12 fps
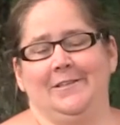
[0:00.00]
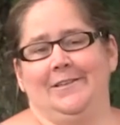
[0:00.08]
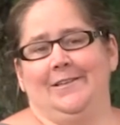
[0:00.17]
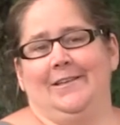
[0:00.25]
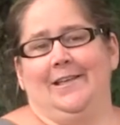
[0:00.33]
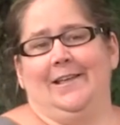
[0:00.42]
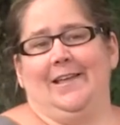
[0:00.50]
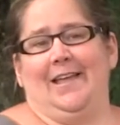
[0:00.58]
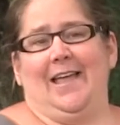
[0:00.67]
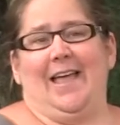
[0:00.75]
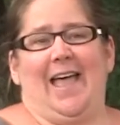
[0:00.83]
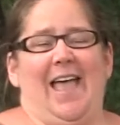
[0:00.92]

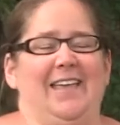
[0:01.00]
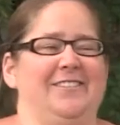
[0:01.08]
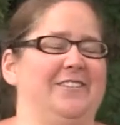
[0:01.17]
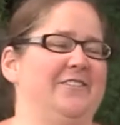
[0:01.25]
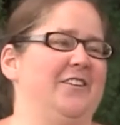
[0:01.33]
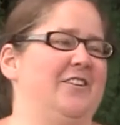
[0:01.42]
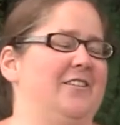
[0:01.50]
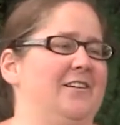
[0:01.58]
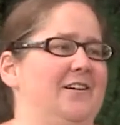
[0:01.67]
I sort of go,